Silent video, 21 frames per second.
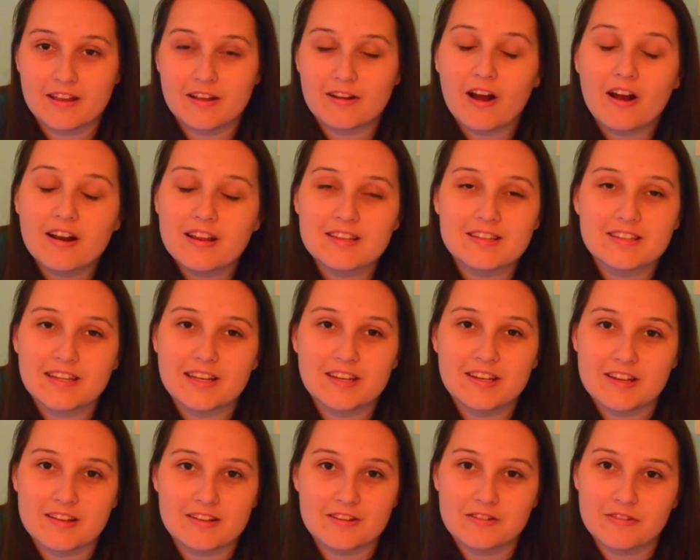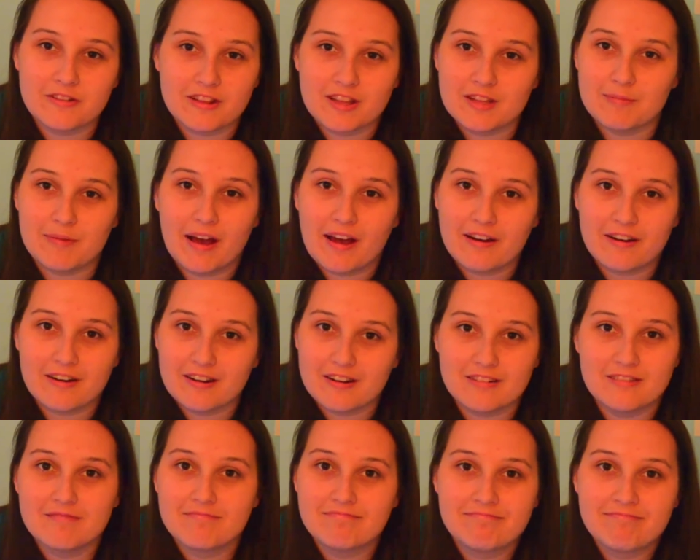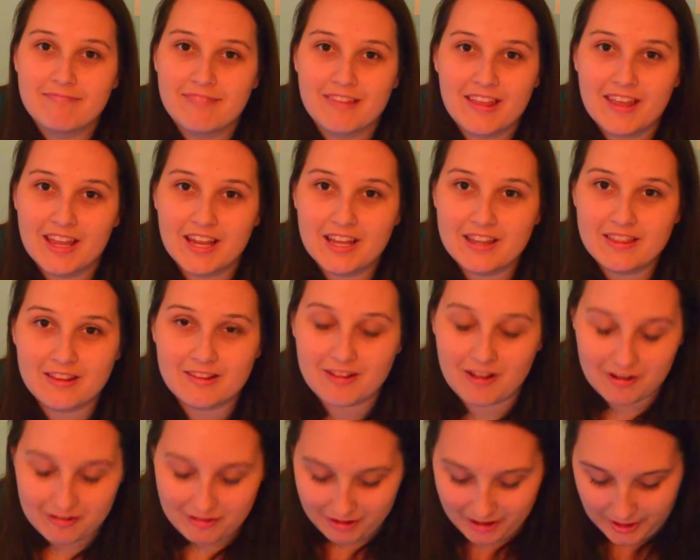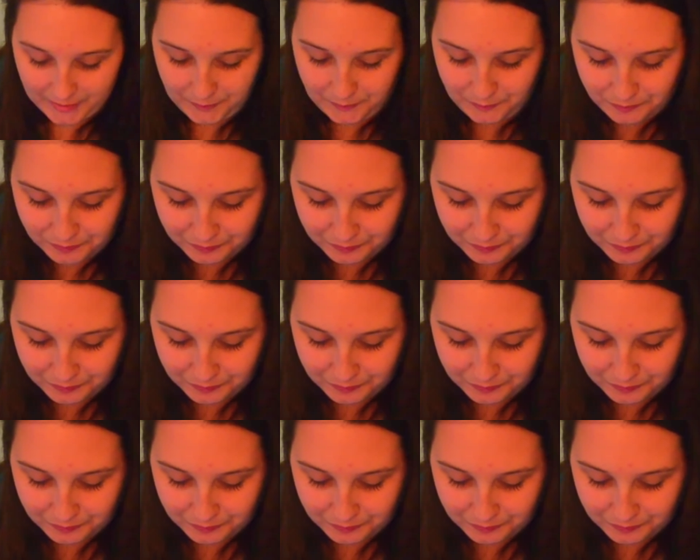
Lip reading: Honestly, it doesn't really matter in the long run.